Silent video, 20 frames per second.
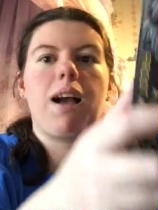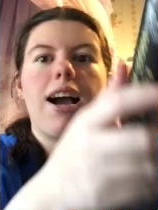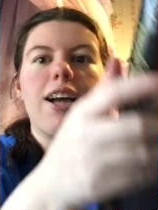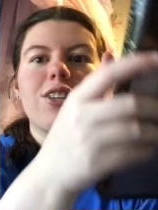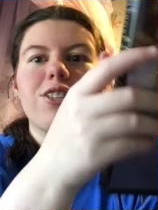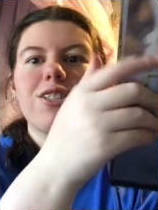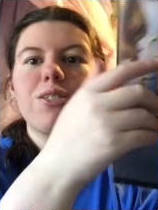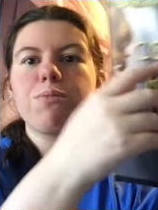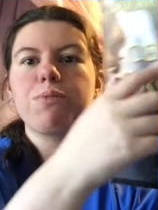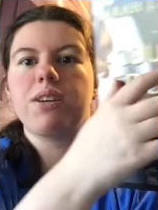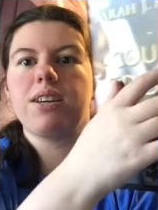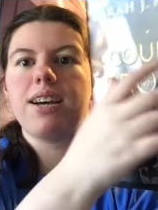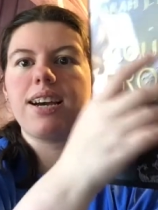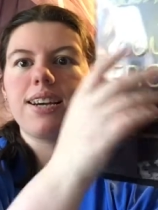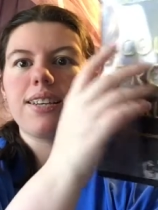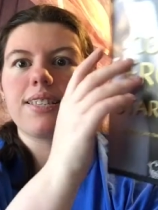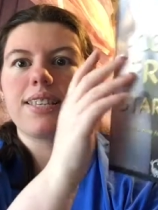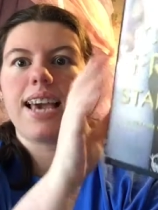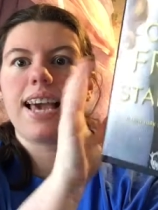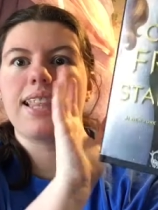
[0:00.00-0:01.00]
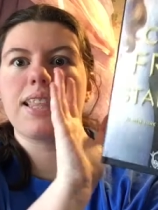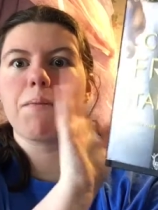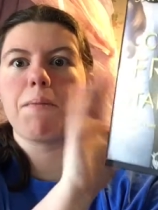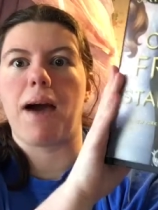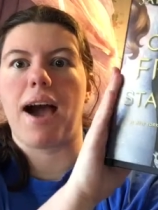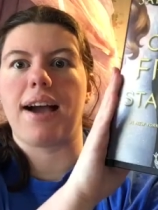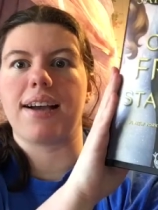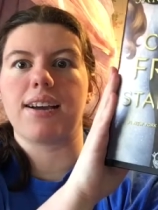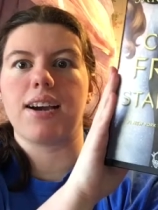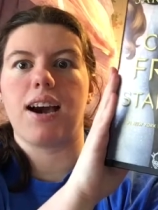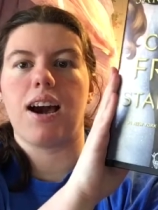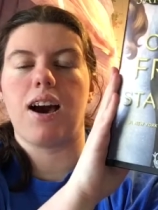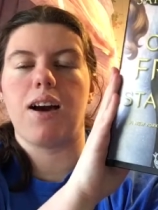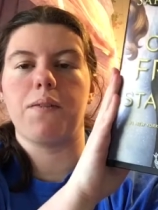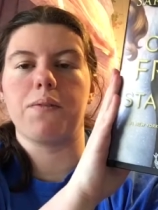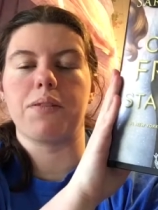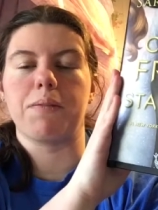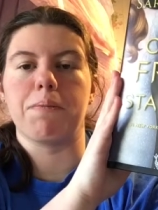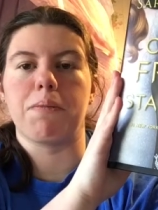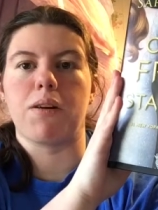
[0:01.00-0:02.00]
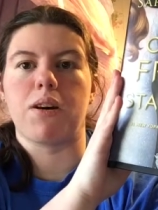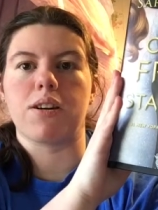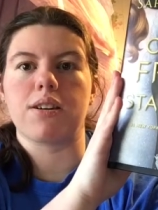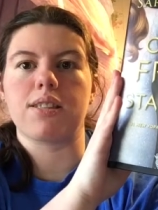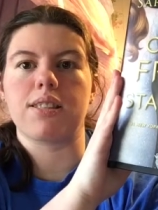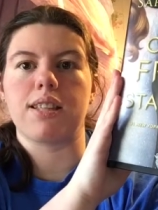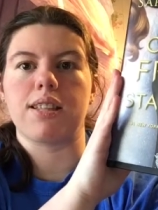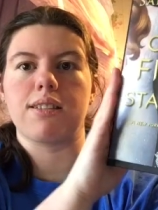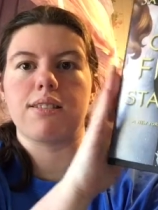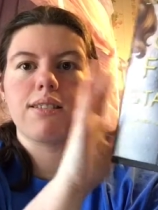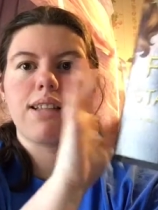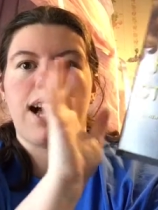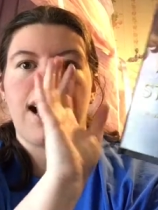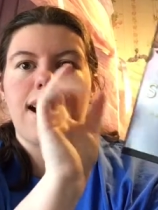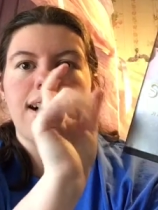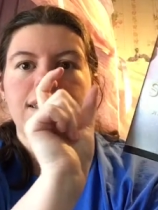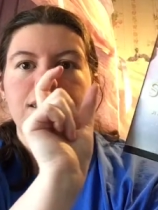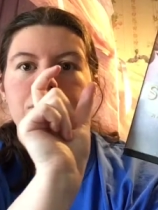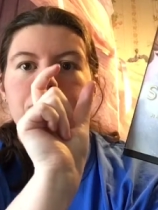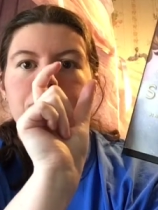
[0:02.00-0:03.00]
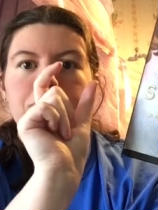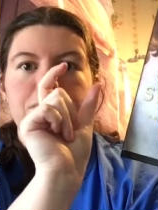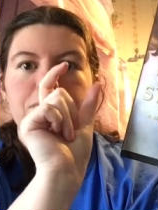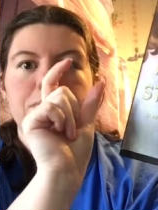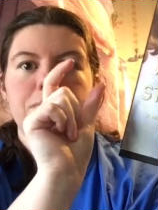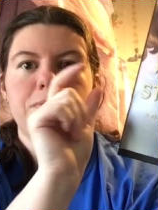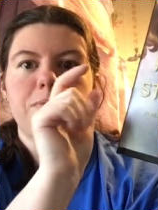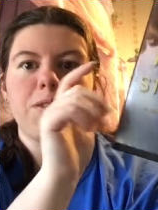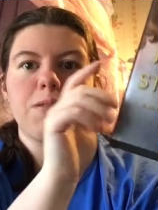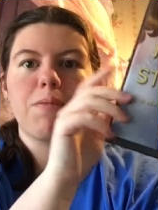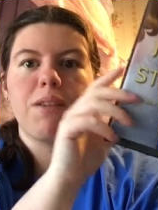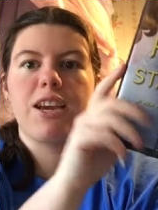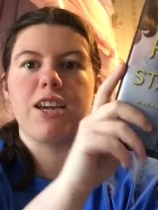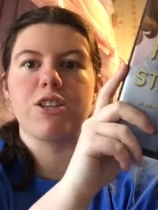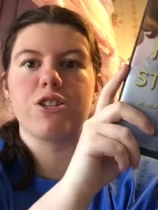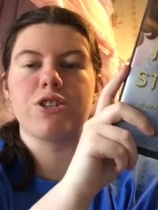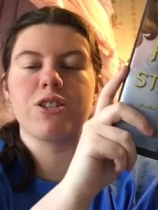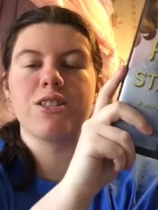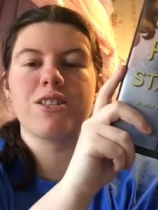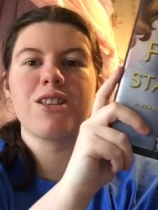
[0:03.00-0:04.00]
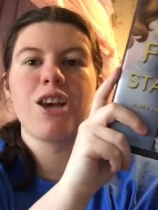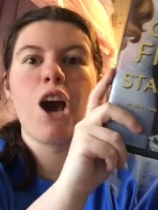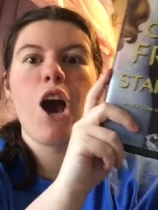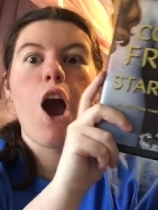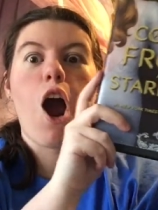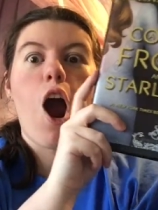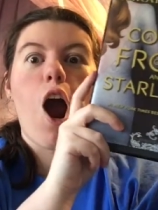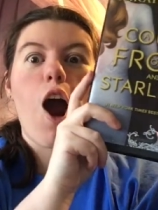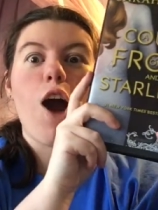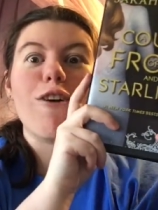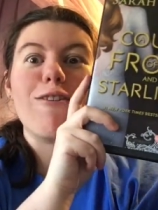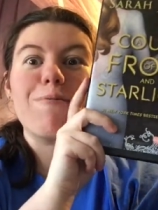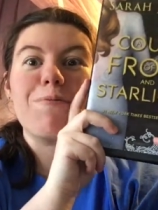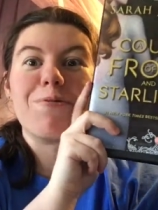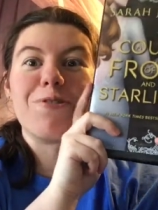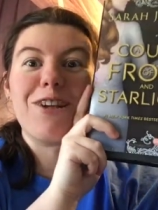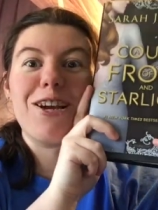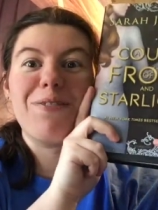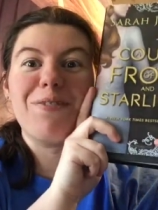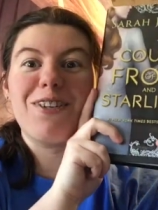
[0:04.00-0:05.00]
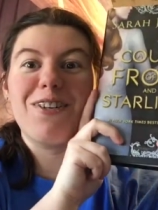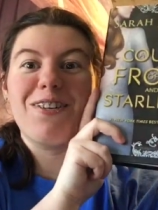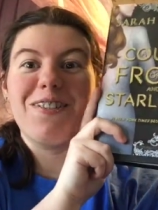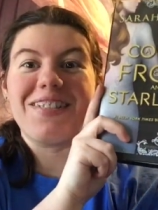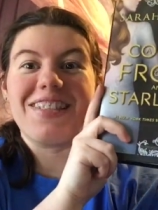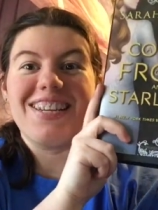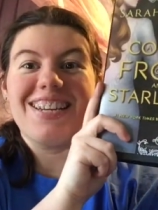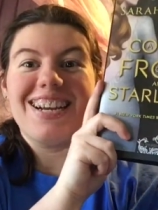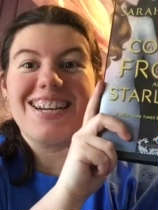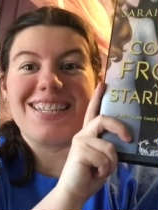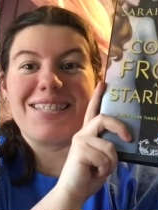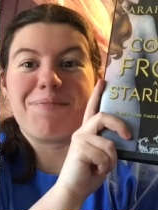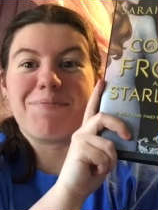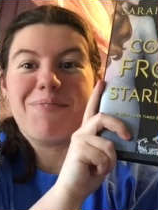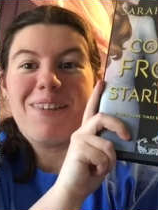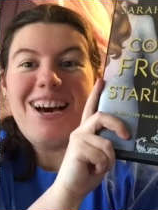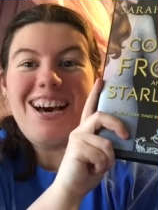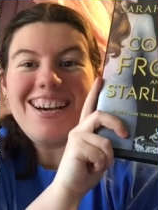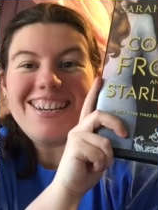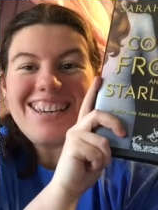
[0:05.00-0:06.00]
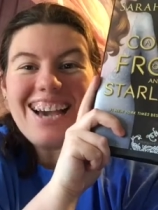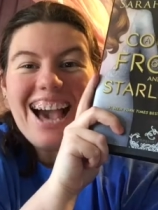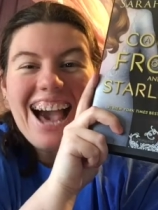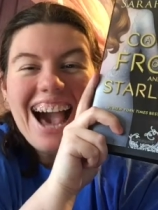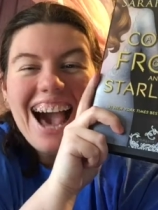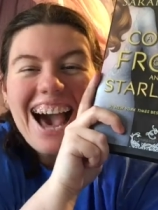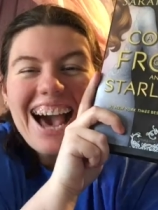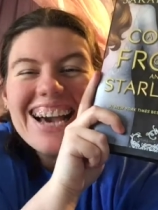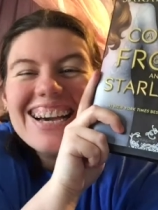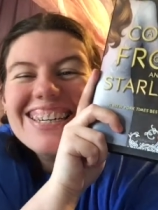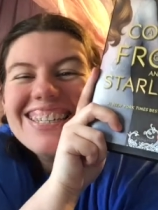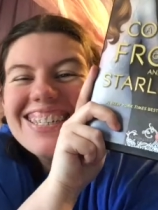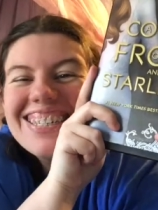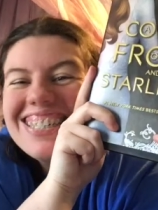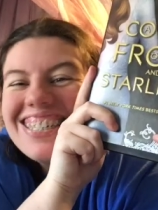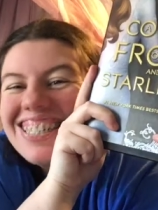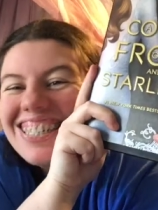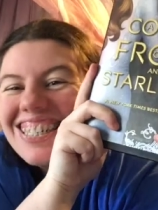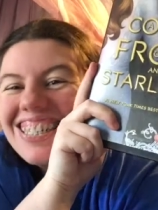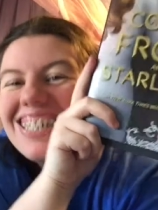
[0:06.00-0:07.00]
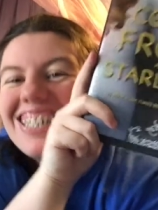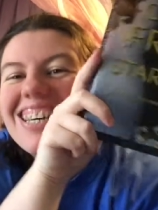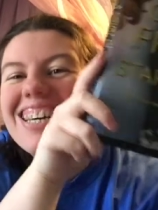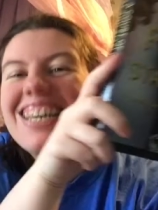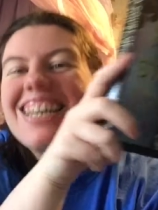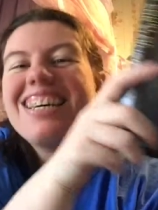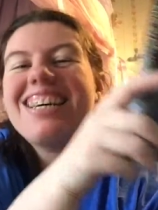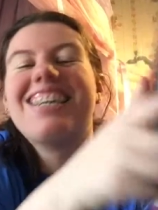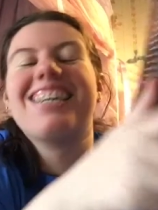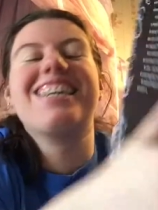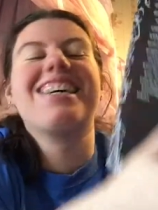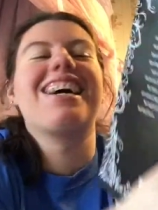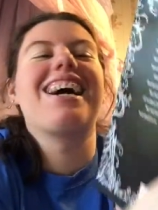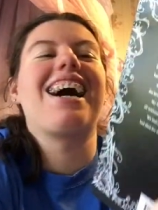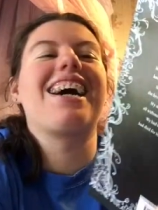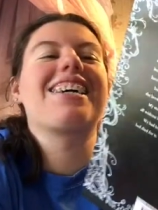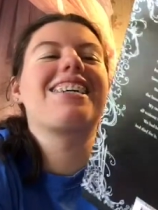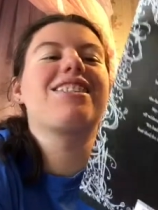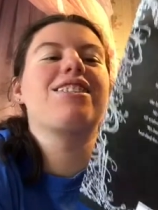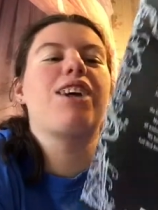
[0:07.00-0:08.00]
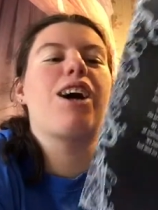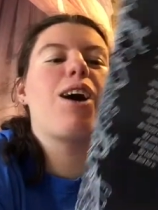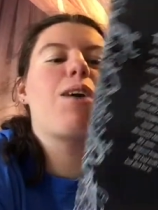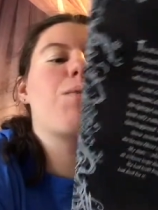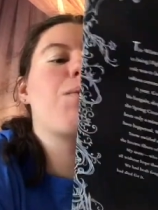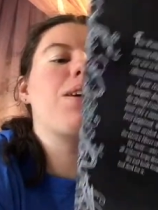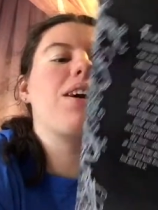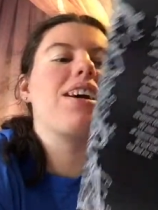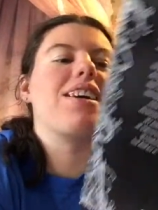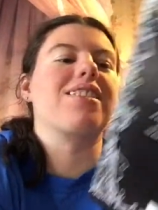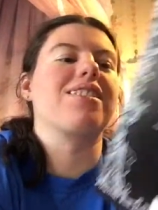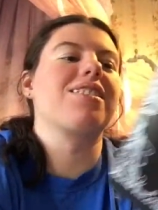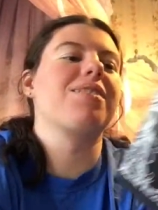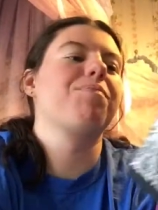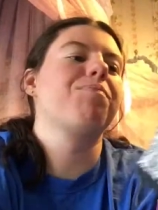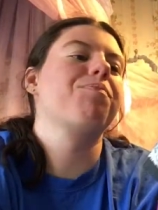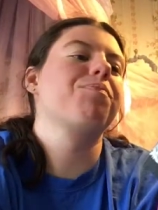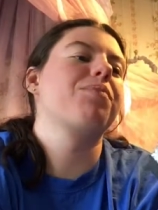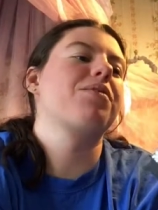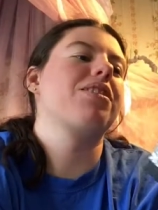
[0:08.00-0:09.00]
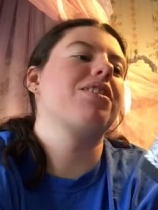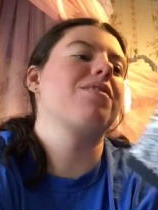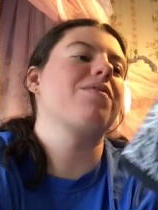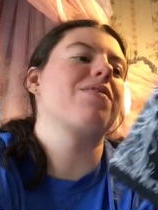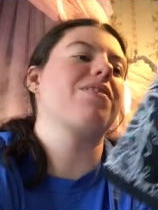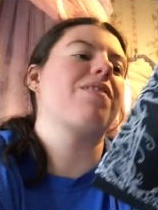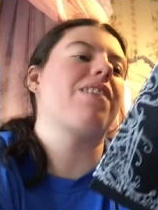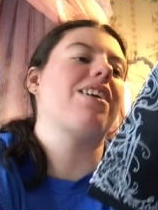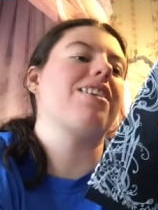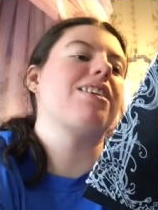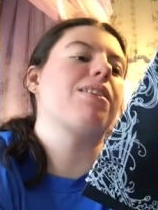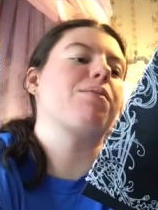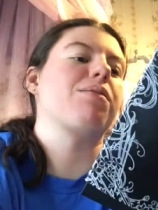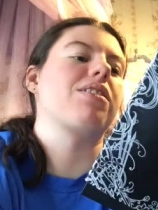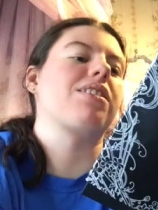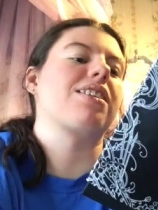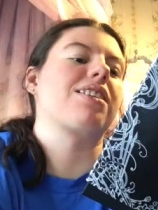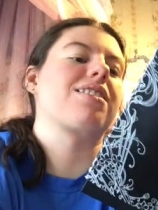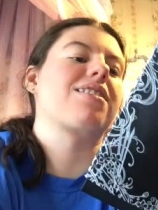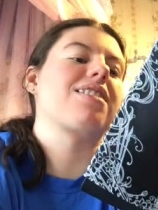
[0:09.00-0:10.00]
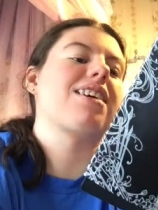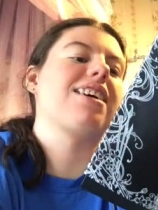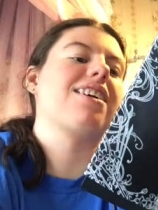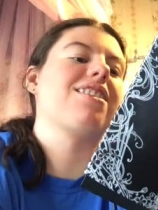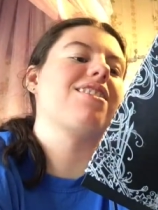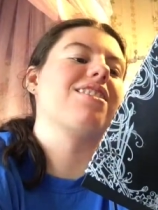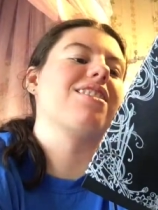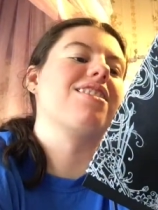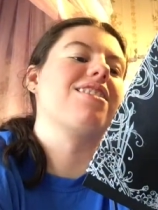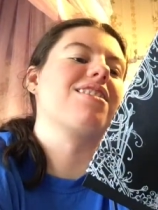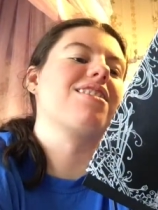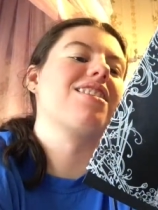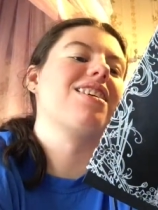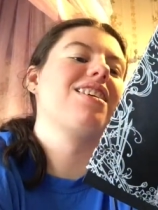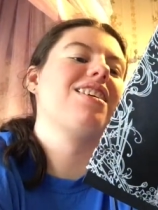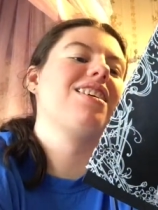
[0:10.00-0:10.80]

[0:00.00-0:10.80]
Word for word: I just realized in the back of the book, the last few pages our preview of the next book. I cannot wait to find out what the next title is.